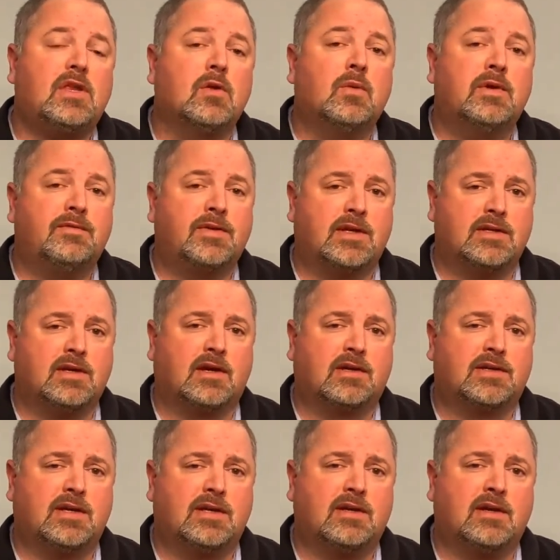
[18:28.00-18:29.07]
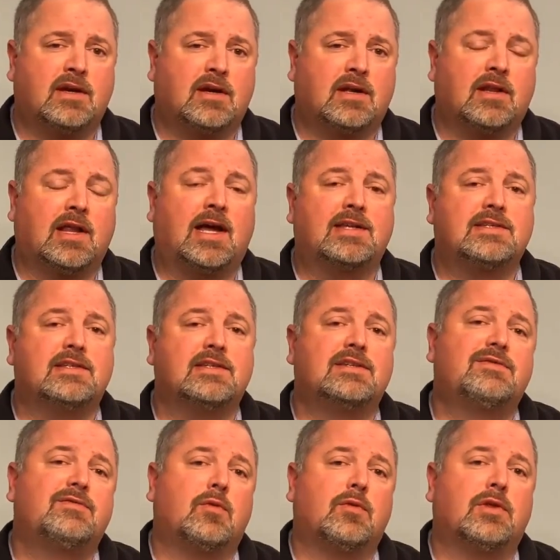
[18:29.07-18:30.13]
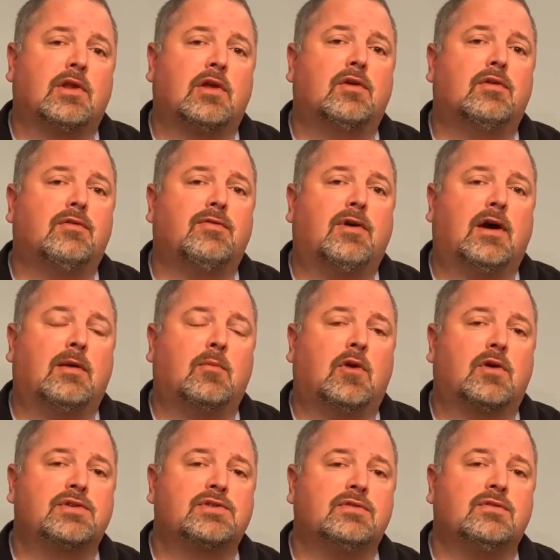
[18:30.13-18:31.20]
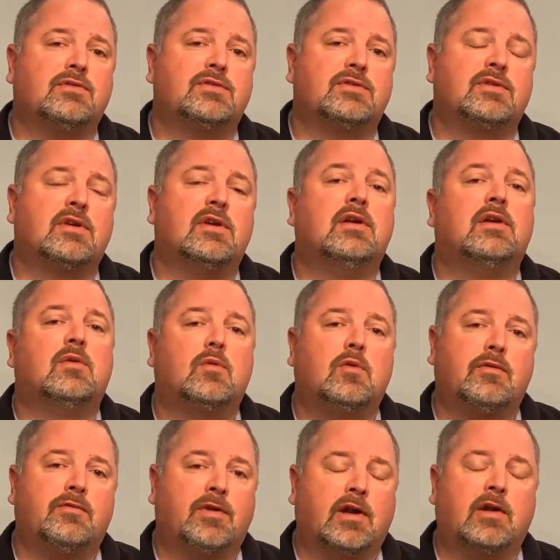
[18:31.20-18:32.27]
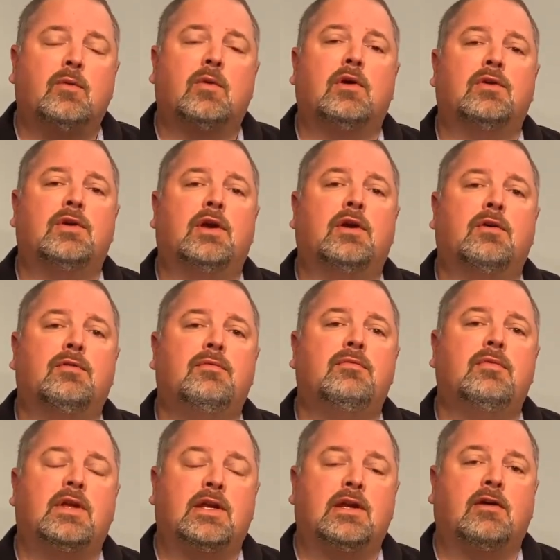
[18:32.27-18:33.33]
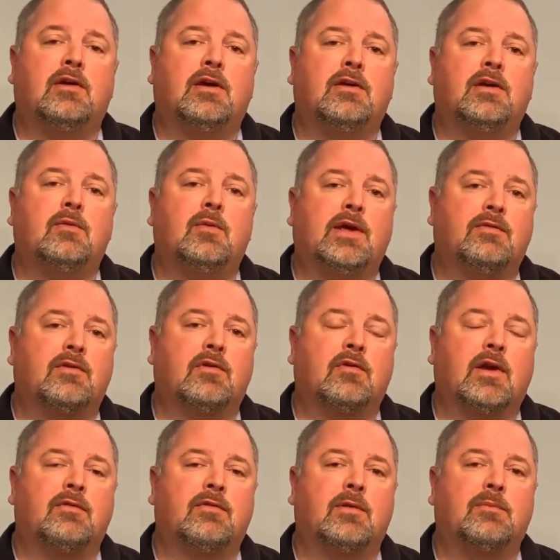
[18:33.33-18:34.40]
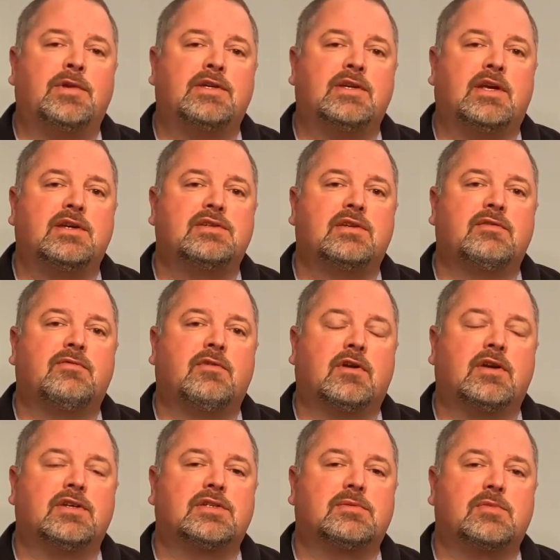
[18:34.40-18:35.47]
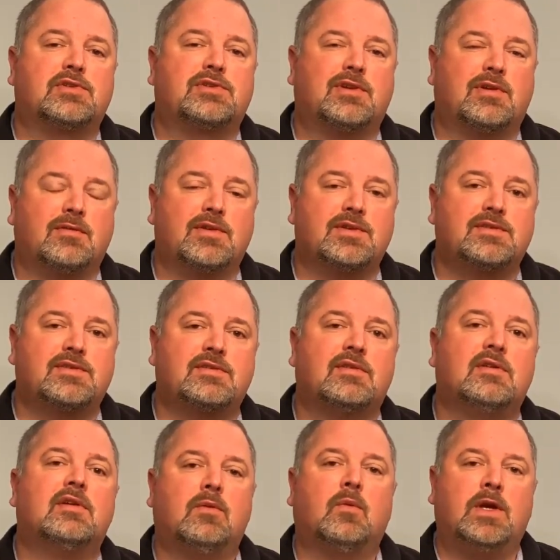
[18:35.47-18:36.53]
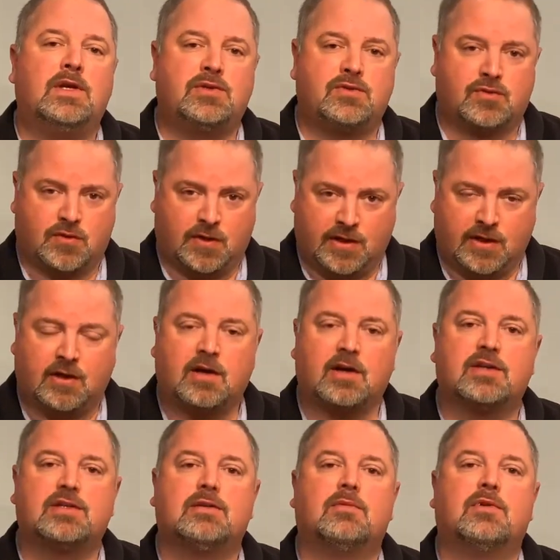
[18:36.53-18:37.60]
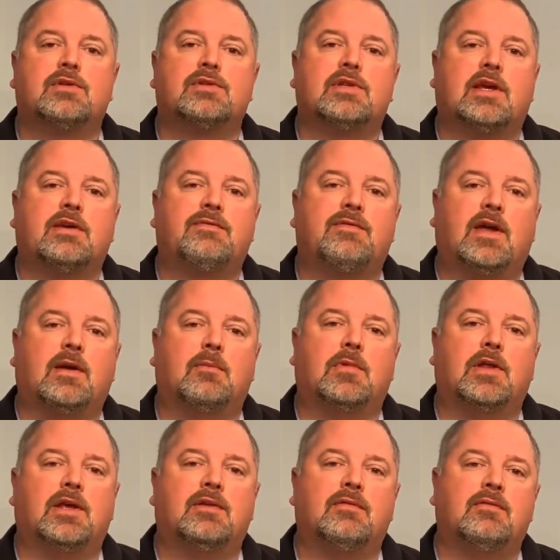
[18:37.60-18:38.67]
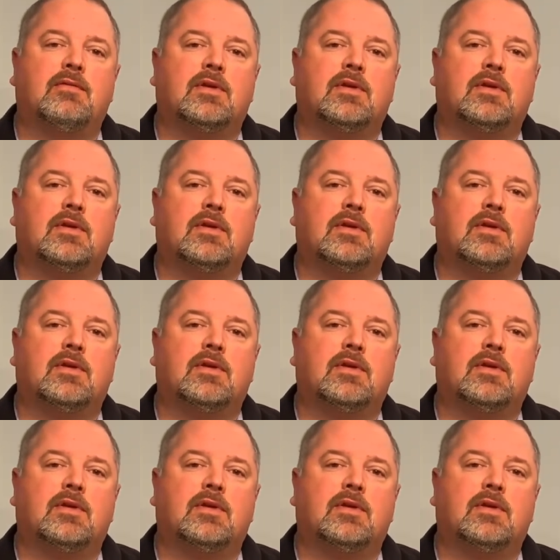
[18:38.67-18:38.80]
We've conducted classes for the local fire marshals. We're very well known in our area. We have a great reputation for customer service. We treat our customers like family.